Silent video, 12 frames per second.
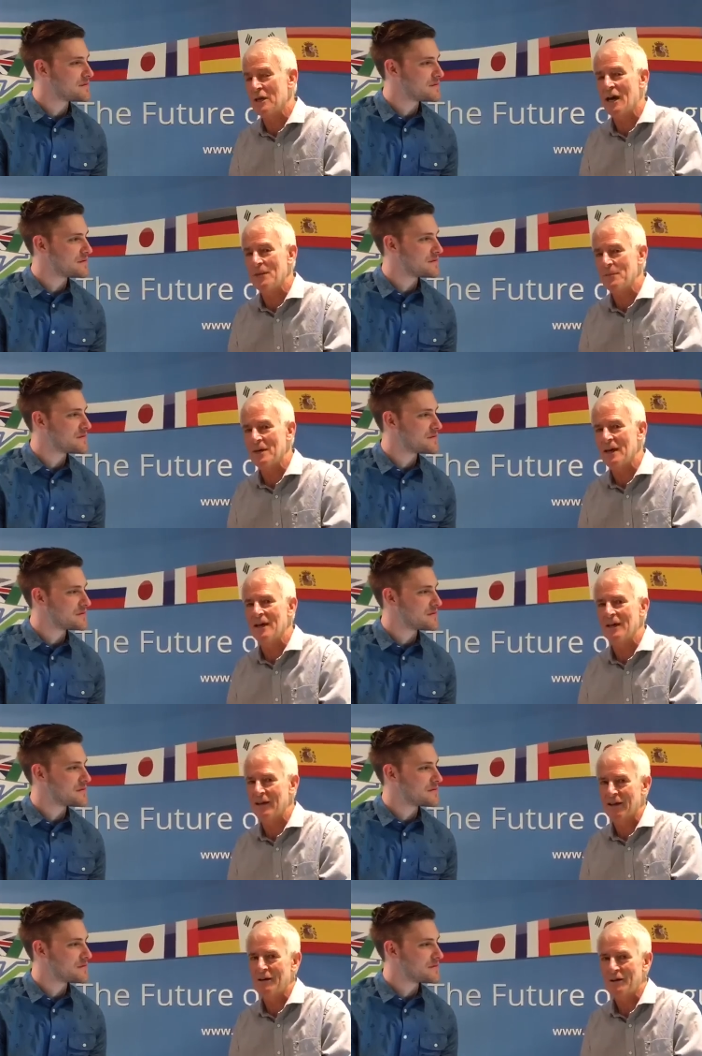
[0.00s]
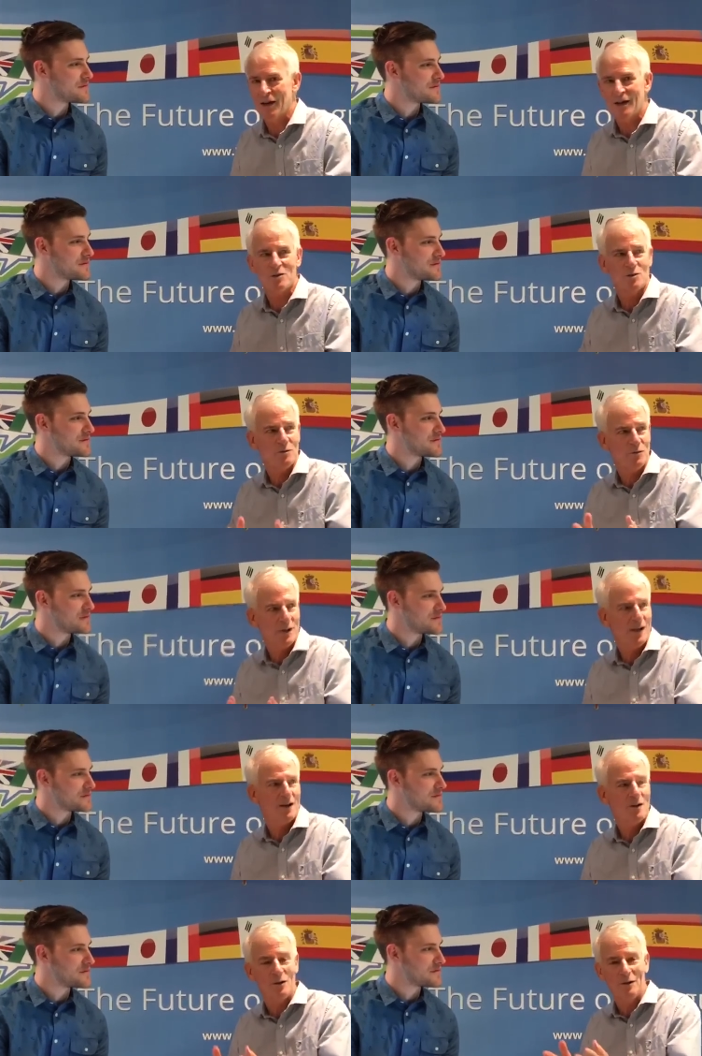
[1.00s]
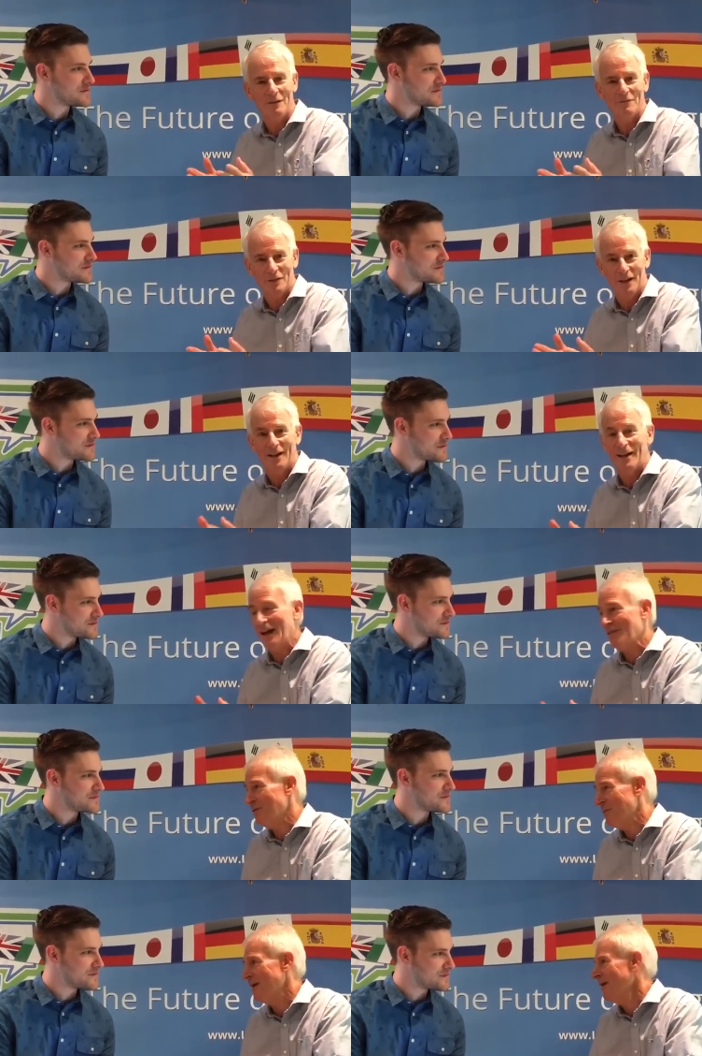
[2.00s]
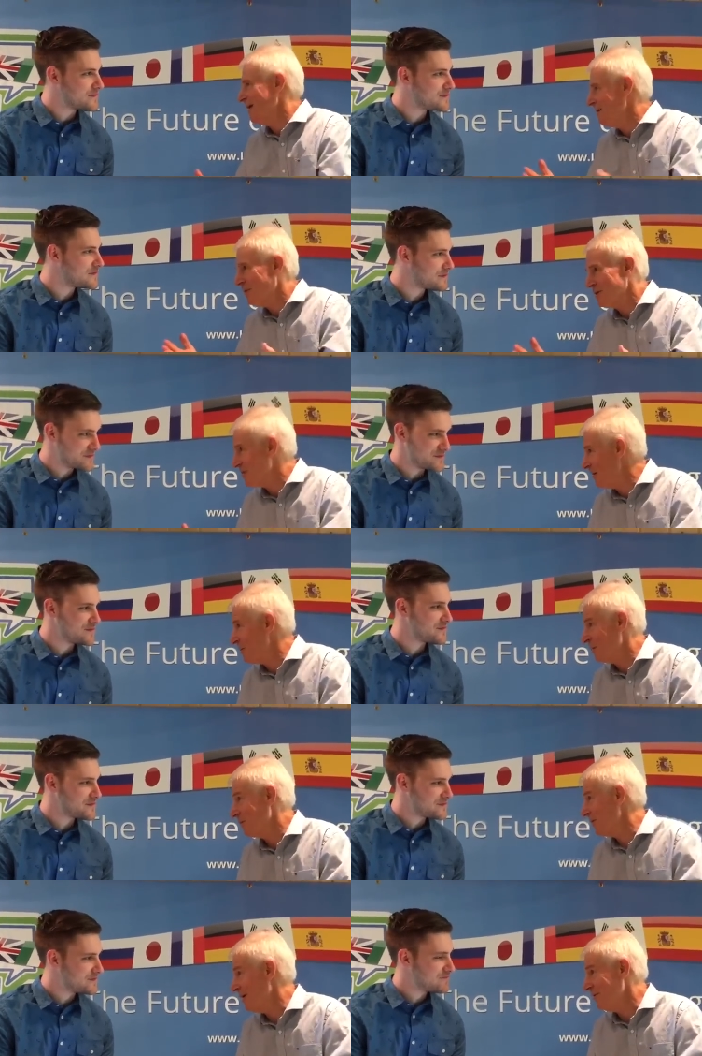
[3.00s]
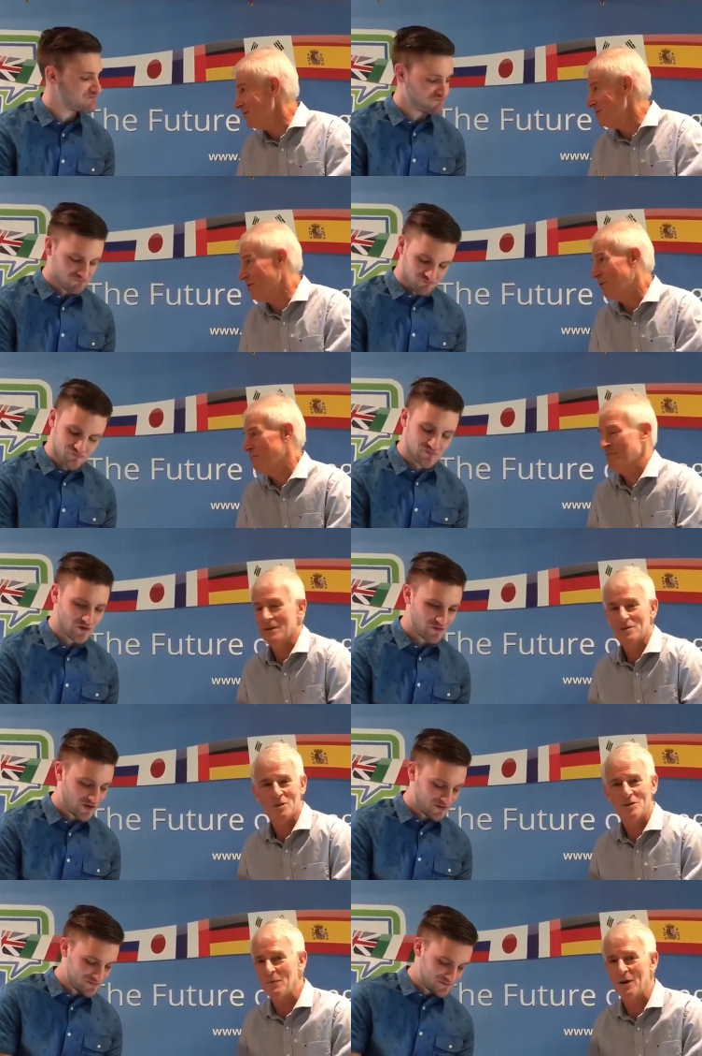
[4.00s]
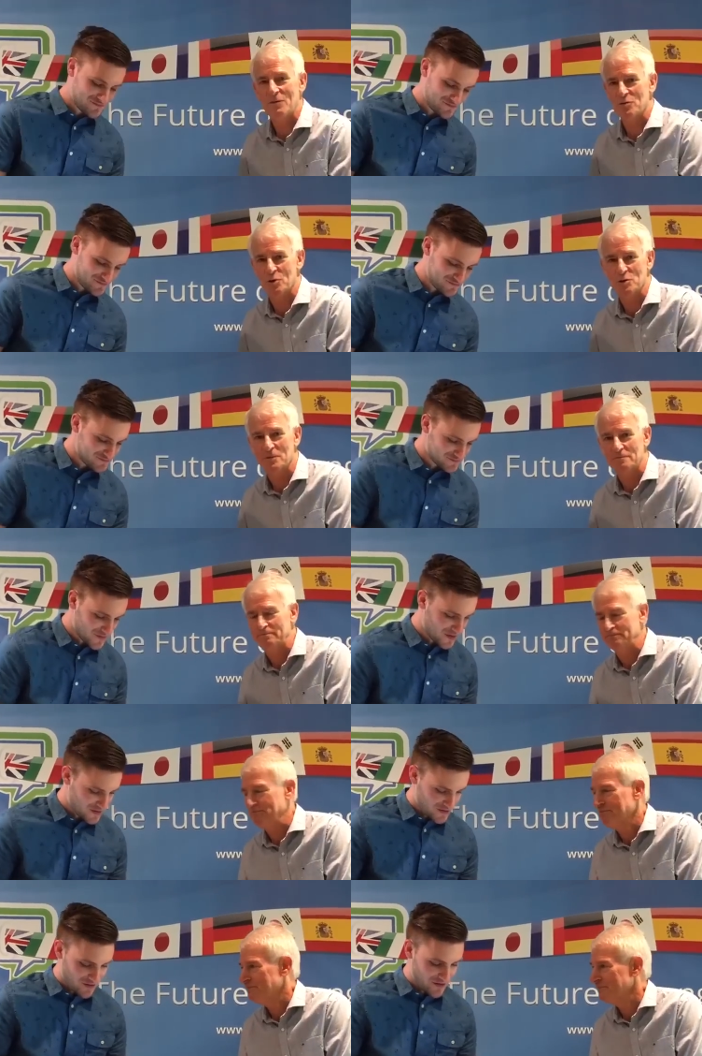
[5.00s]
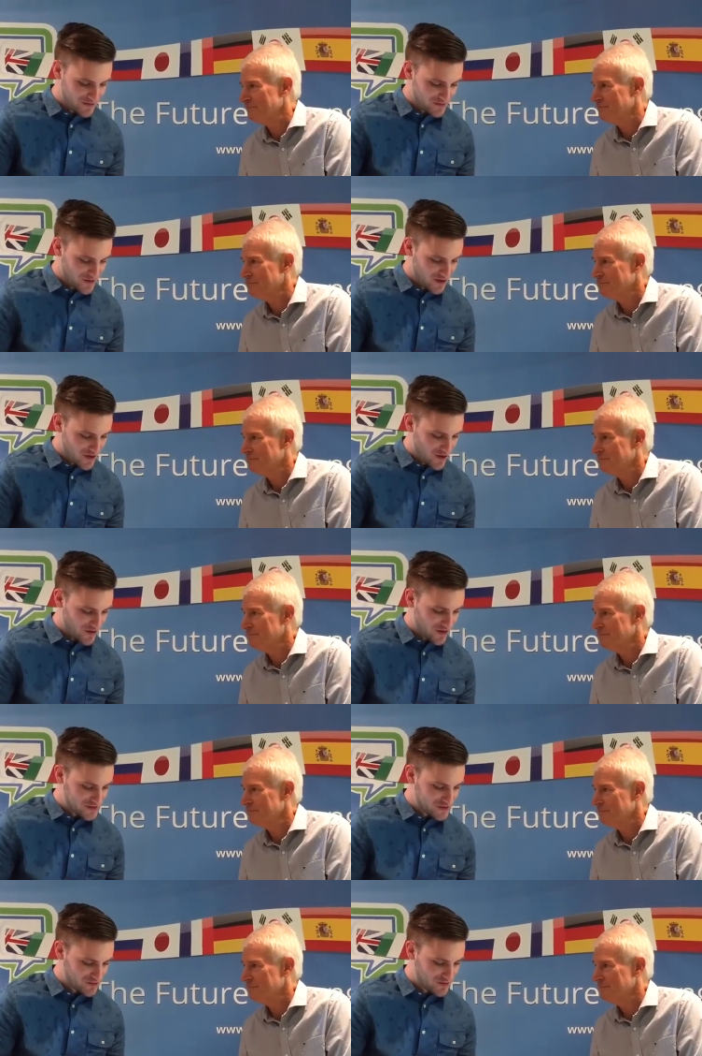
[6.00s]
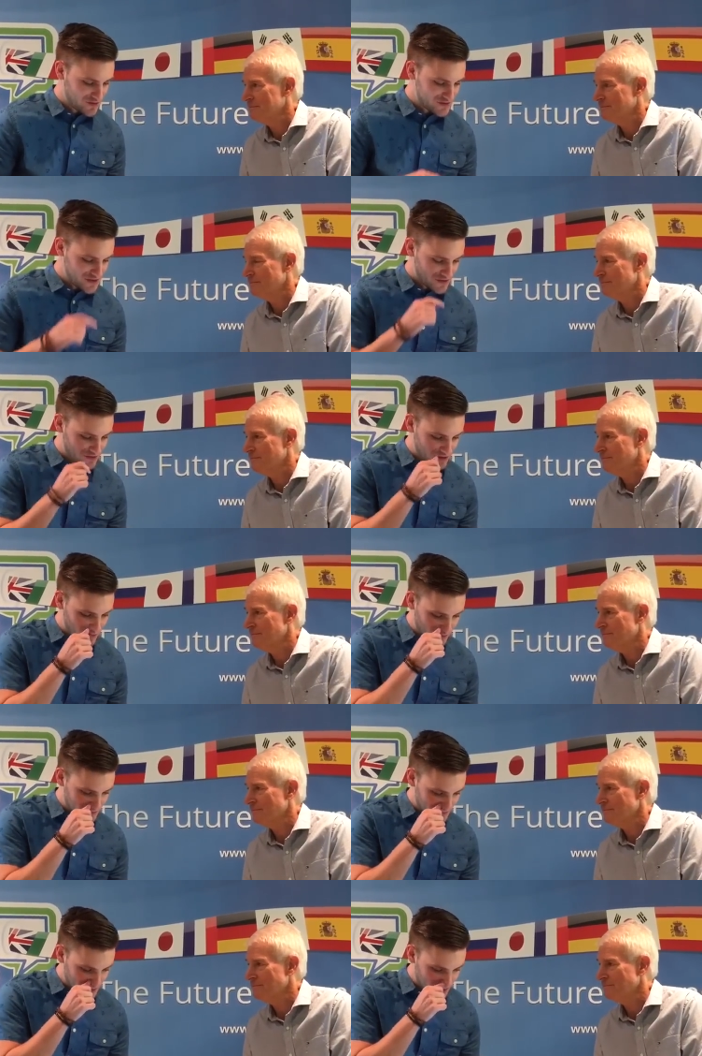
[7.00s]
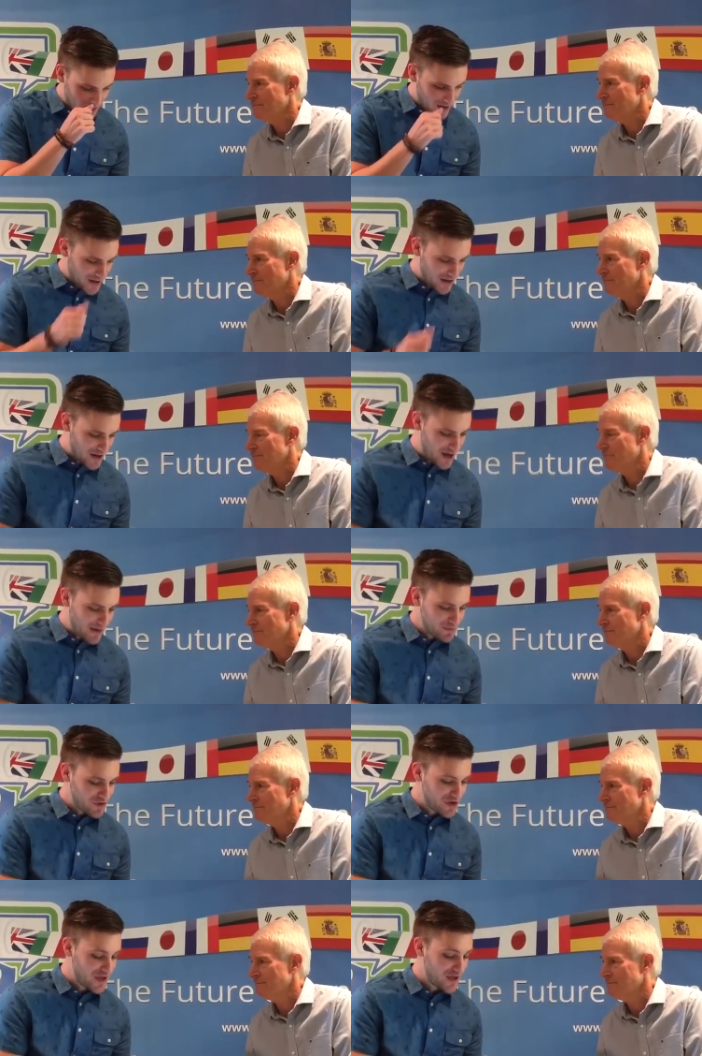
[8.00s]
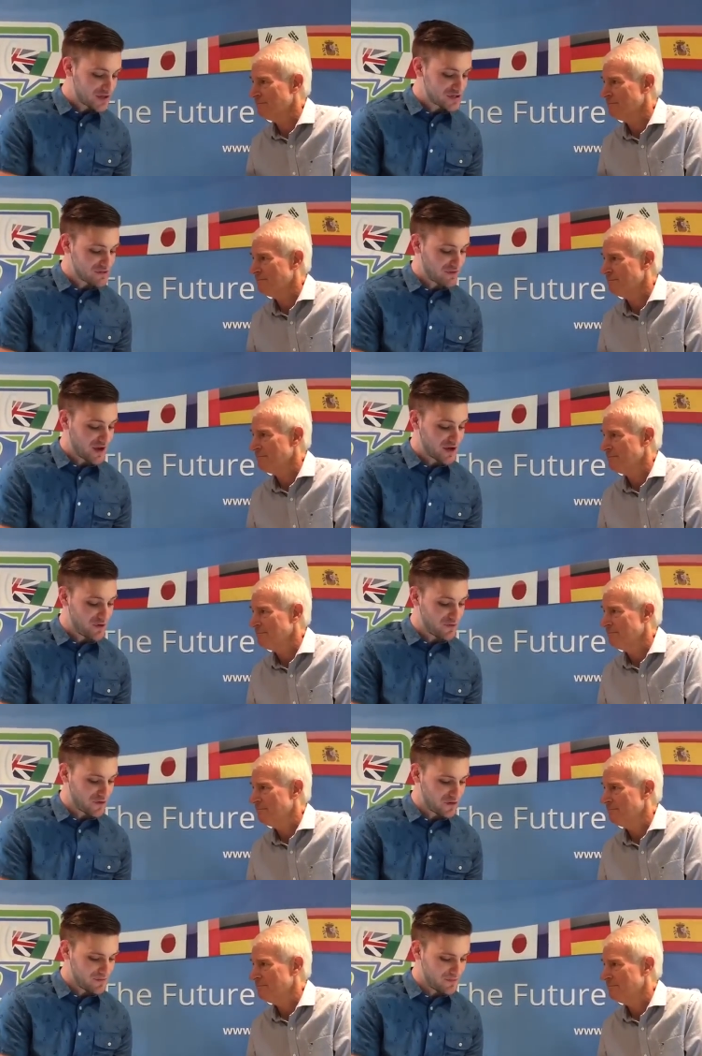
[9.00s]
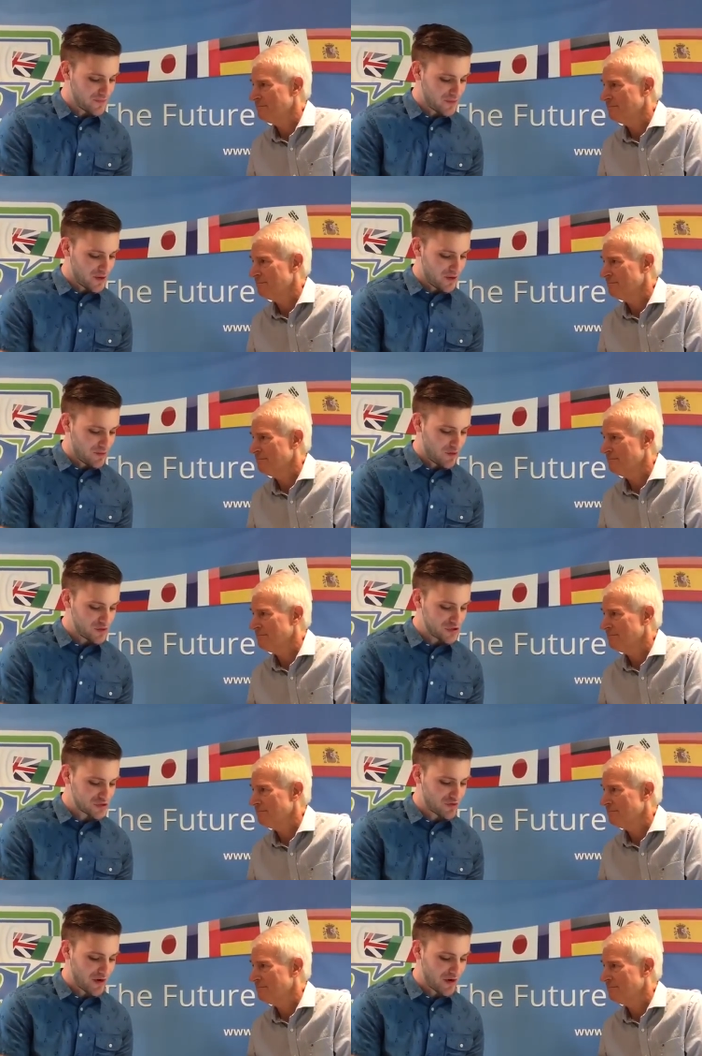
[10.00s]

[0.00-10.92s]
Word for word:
Speaker 1: the IPA, International Phonetical Phonetic Alphabet, but some people love it, so okay. it's just a matter of choice.
Speaker 2: All right. Okay, so here's another good one. Uh, I'm learning English in Vancouver. Most